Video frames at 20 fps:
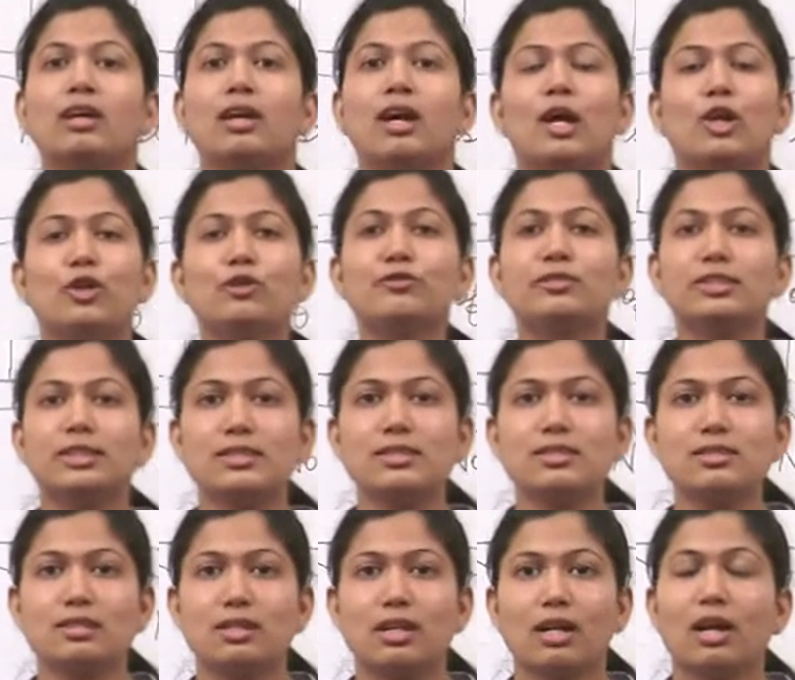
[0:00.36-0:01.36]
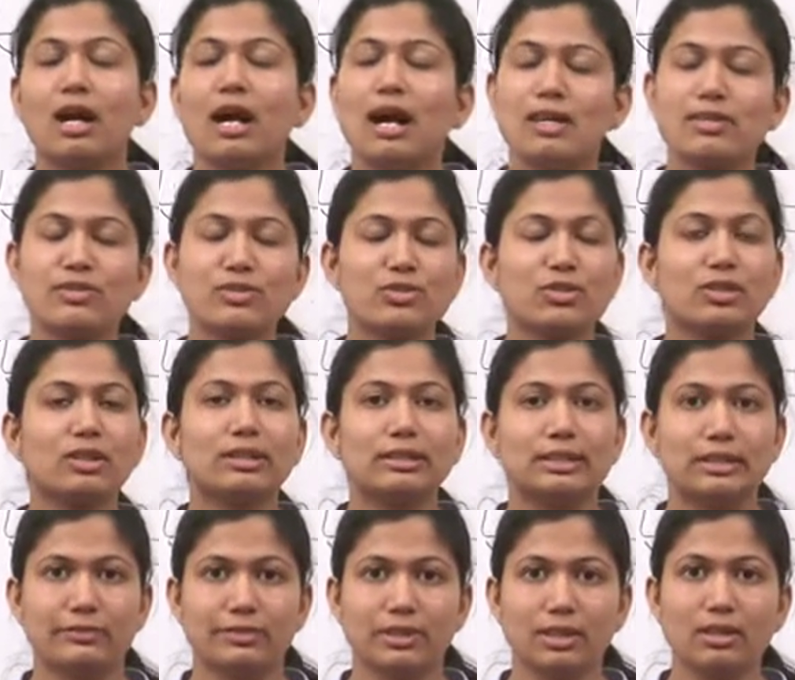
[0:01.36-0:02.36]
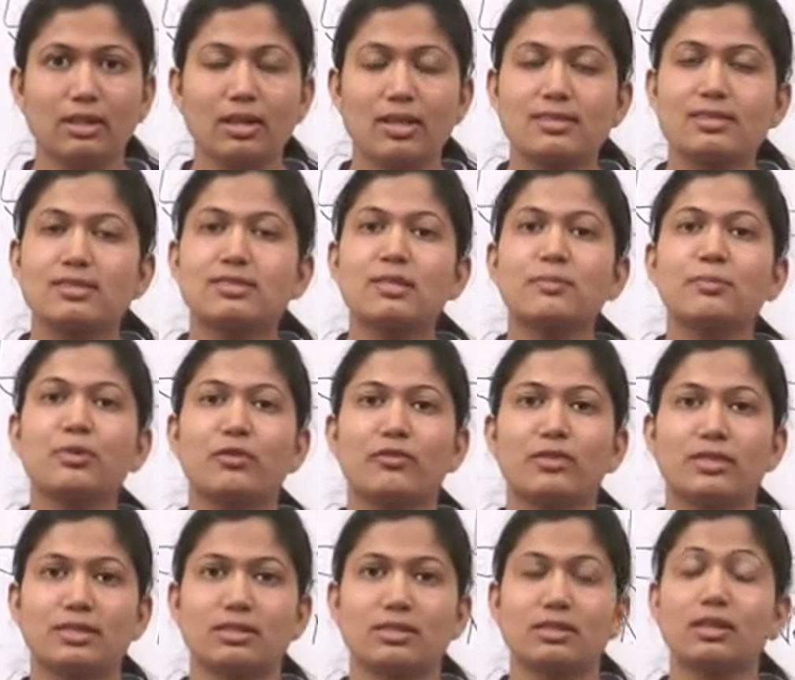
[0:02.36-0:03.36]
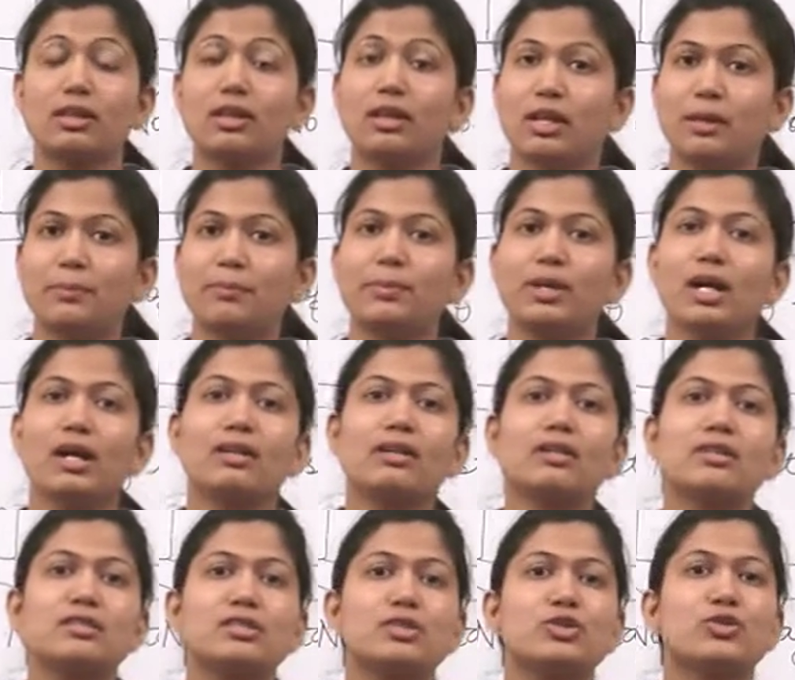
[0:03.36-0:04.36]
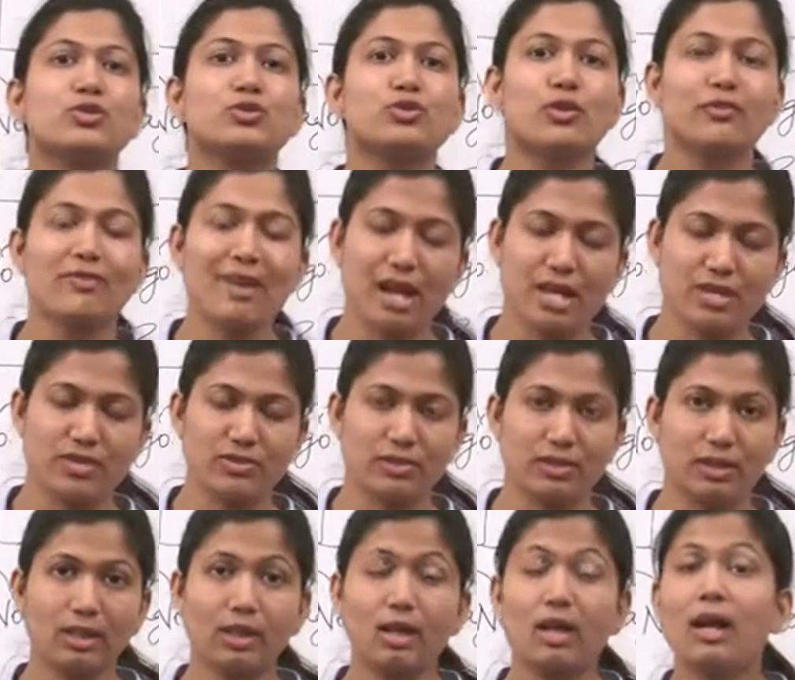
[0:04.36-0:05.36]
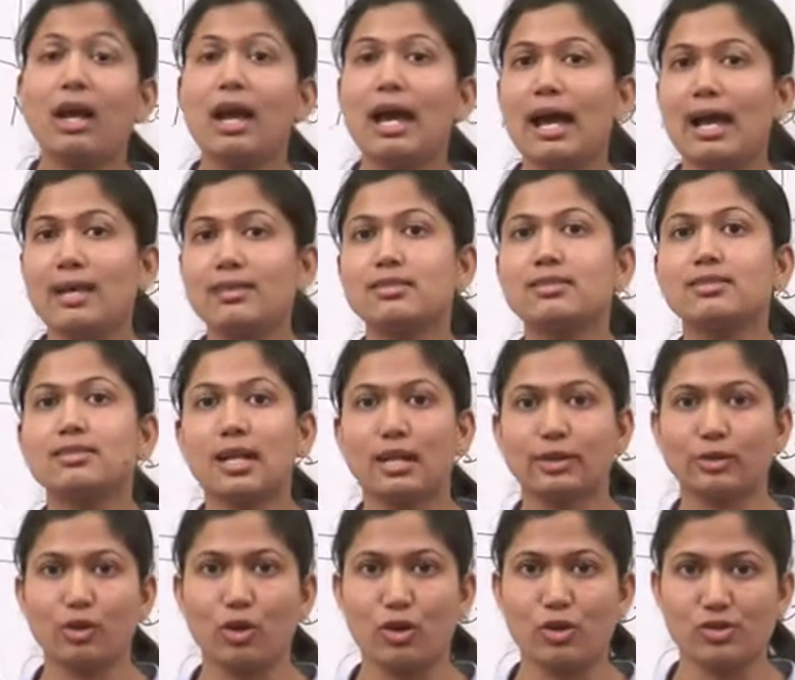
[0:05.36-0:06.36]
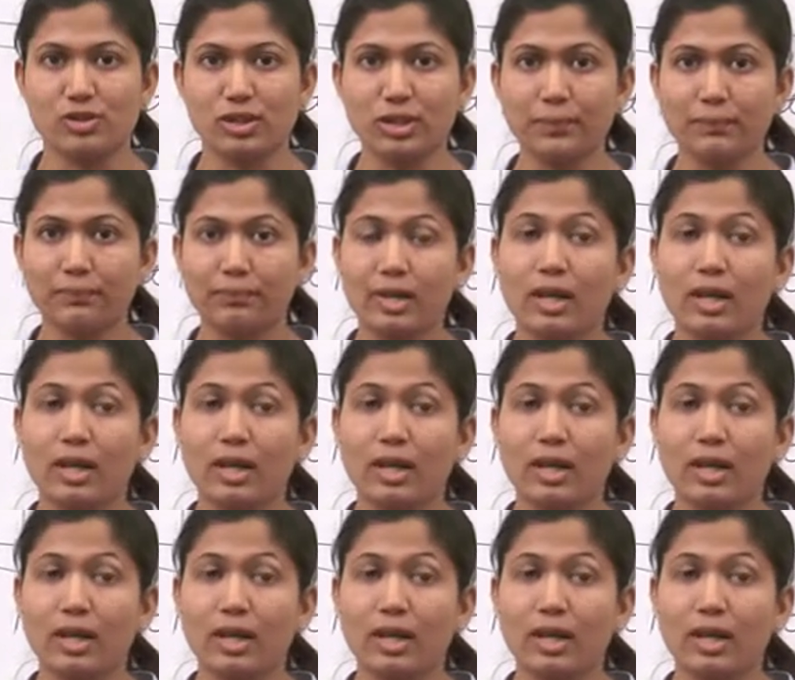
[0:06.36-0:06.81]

Hello friends, I'm Shristy Khandelwal, Assistant Professor in Biyani Institute of Engineering and Technology.